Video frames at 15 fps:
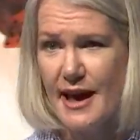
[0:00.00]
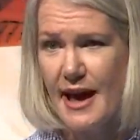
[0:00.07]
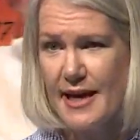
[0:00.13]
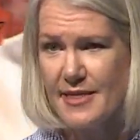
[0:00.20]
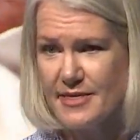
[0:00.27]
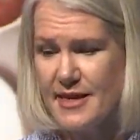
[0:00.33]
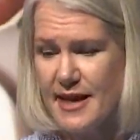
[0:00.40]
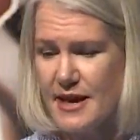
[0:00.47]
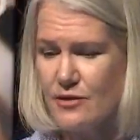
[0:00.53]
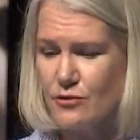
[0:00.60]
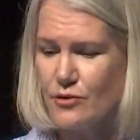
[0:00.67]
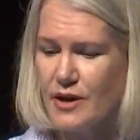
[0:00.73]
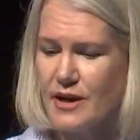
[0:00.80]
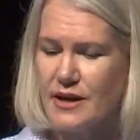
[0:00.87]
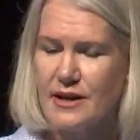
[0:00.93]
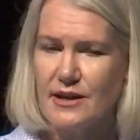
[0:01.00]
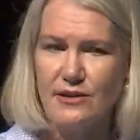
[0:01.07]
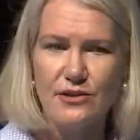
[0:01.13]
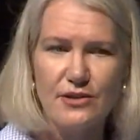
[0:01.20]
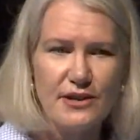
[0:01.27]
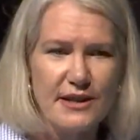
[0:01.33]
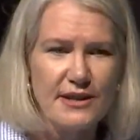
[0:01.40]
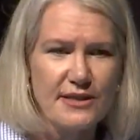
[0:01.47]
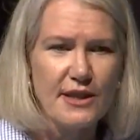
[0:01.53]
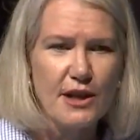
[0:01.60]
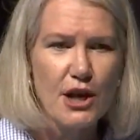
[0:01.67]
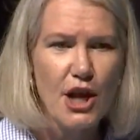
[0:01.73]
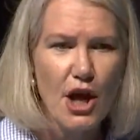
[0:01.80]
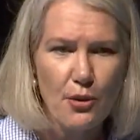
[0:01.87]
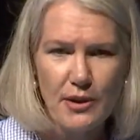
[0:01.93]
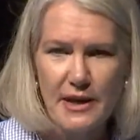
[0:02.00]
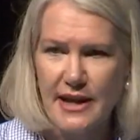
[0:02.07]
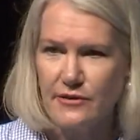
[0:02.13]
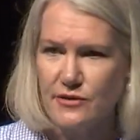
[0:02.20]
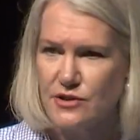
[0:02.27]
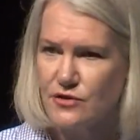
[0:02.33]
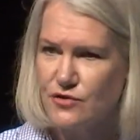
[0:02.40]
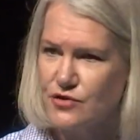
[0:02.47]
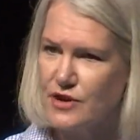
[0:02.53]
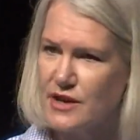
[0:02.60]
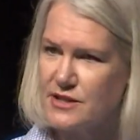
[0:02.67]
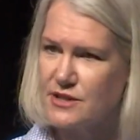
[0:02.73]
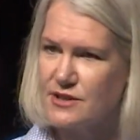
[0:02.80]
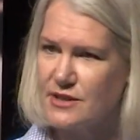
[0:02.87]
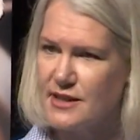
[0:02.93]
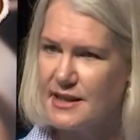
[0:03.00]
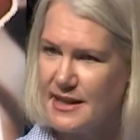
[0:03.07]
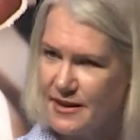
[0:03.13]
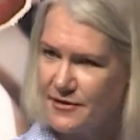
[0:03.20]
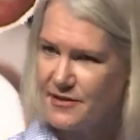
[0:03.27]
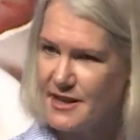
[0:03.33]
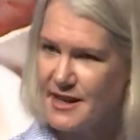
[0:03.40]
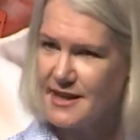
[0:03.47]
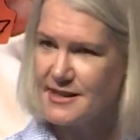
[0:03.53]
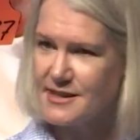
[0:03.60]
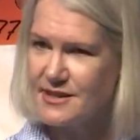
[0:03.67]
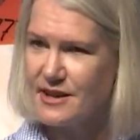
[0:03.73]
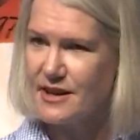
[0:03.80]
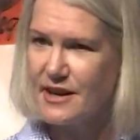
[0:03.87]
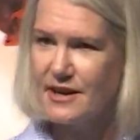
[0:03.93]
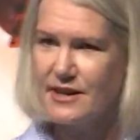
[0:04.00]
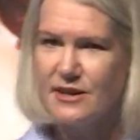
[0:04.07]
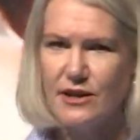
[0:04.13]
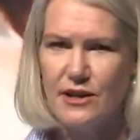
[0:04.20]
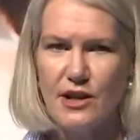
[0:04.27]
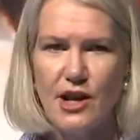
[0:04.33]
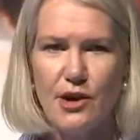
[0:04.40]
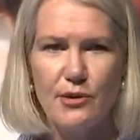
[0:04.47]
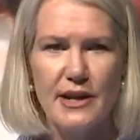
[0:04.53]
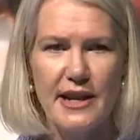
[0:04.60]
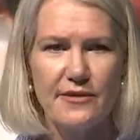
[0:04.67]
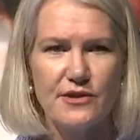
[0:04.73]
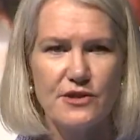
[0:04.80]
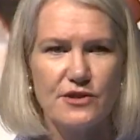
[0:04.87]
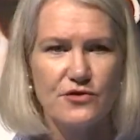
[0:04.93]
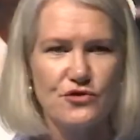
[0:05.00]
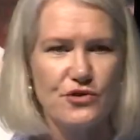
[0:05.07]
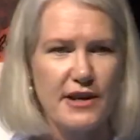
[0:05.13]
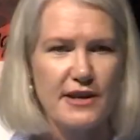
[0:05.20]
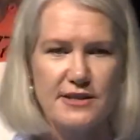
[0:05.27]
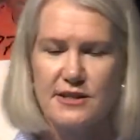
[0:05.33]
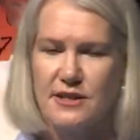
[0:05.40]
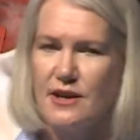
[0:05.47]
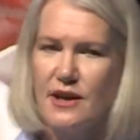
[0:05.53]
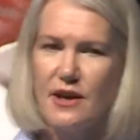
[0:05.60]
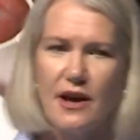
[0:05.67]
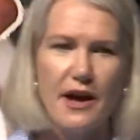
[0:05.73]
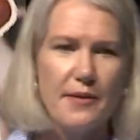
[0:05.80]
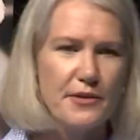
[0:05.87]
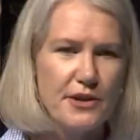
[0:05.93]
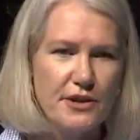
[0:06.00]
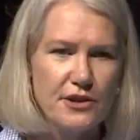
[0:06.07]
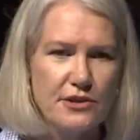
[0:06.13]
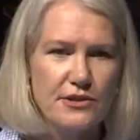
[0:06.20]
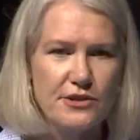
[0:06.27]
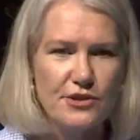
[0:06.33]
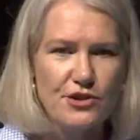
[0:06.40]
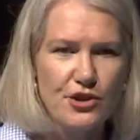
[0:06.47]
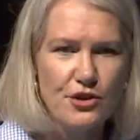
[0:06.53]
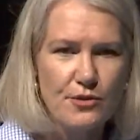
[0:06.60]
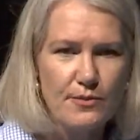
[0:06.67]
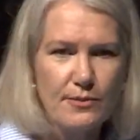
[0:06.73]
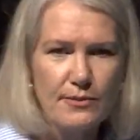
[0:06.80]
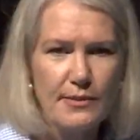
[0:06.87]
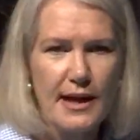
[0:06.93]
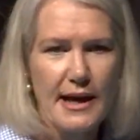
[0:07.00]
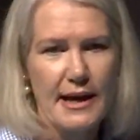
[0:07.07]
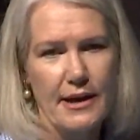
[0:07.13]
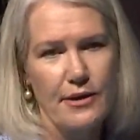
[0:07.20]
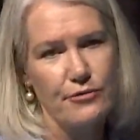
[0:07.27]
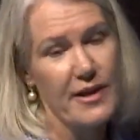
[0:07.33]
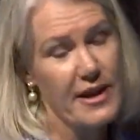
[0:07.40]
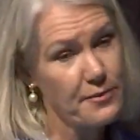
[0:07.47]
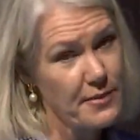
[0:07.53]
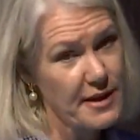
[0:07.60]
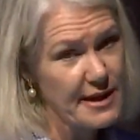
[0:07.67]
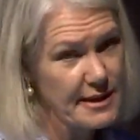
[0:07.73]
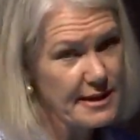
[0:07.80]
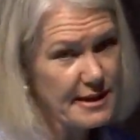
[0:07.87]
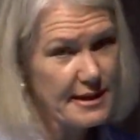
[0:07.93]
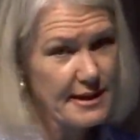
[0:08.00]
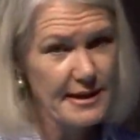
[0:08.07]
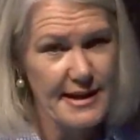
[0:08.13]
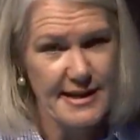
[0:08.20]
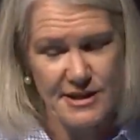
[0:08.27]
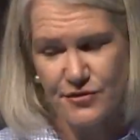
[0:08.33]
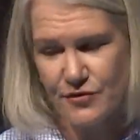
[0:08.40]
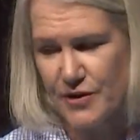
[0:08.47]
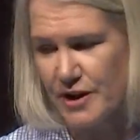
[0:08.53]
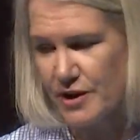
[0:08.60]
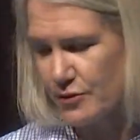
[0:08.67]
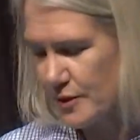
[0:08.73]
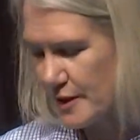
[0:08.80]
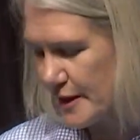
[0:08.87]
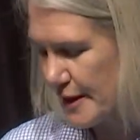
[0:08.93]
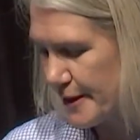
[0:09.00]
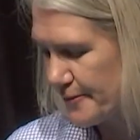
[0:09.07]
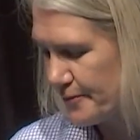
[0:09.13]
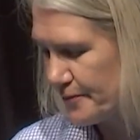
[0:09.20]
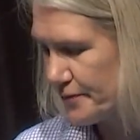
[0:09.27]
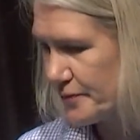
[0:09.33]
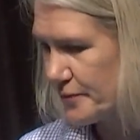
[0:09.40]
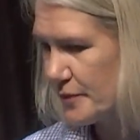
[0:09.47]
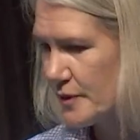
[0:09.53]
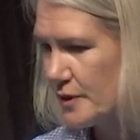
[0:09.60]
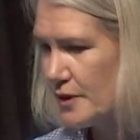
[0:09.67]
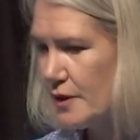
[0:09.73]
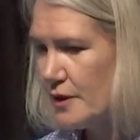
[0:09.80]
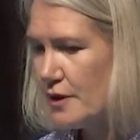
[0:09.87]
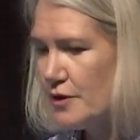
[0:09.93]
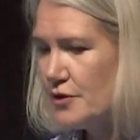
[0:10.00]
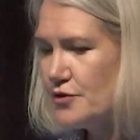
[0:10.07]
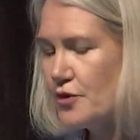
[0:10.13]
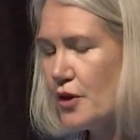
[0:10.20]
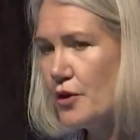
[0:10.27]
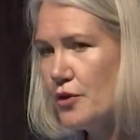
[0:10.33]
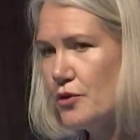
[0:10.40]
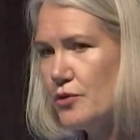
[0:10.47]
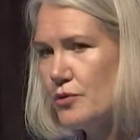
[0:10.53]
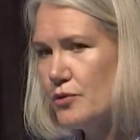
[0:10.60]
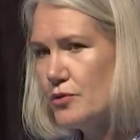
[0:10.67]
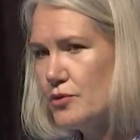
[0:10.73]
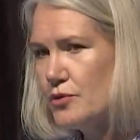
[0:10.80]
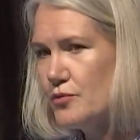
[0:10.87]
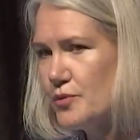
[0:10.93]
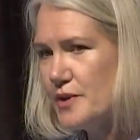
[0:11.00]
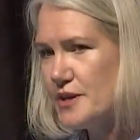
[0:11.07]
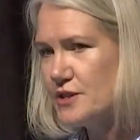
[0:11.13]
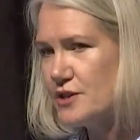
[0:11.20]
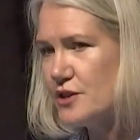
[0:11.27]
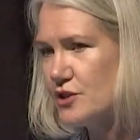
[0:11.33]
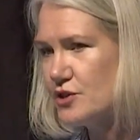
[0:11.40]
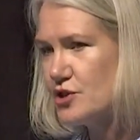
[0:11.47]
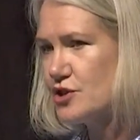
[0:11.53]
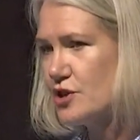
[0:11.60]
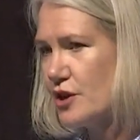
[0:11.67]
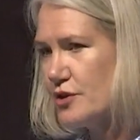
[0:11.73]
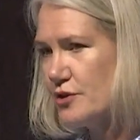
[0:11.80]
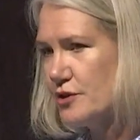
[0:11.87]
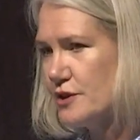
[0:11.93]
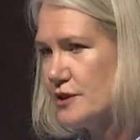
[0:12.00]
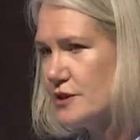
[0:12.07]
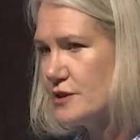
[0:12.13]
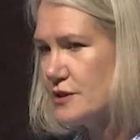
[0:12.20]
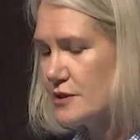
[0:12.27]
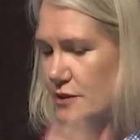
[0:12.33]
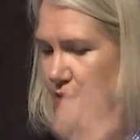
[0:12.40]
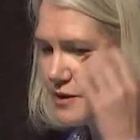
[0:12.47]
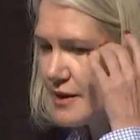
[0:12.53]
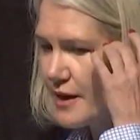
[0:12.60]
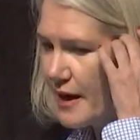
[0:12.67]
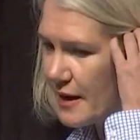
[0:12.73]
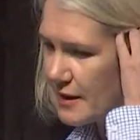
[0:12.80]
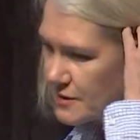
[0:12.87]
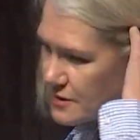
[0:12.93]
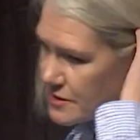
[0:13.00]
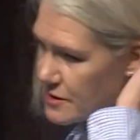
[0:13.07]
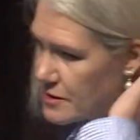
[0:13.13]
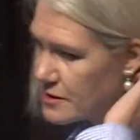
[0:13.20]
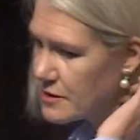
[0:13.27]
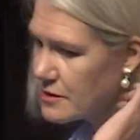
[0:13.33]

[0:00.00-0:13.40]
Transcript: And then when I look at the lower levels of trust on the left-hand side, lower levels of trust, I'm going to consume red meat less frequently. So the research showed us that